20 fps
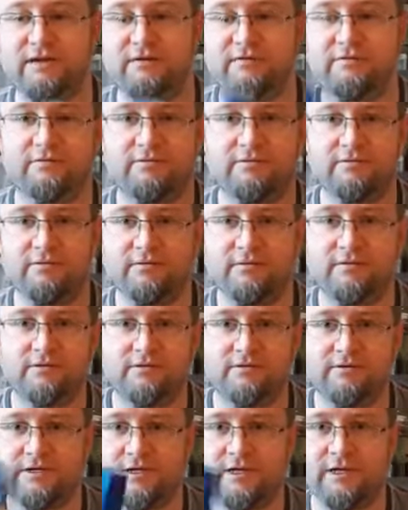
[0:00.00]

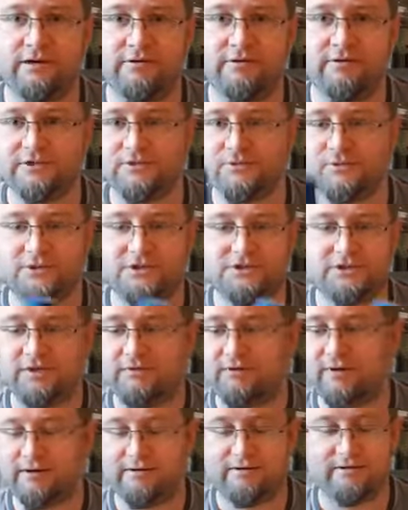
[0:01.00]
So you can hear it sloshing
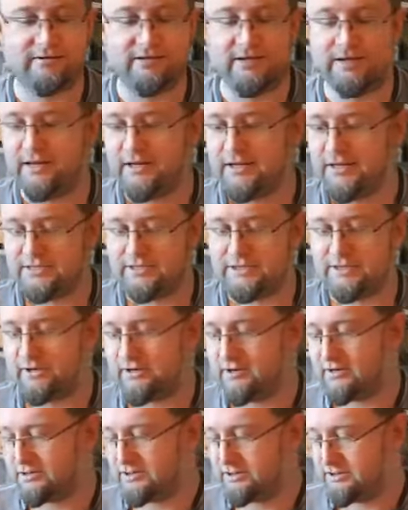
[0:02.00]
around in there. So
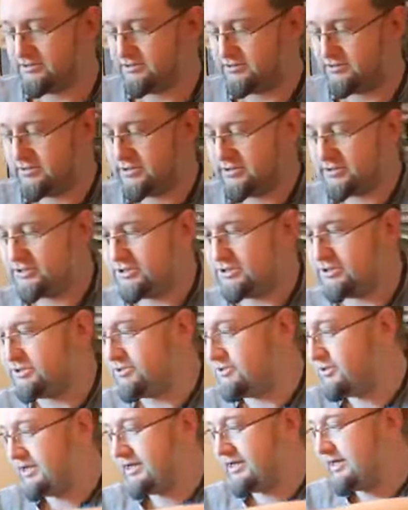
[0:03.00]
I shall show you.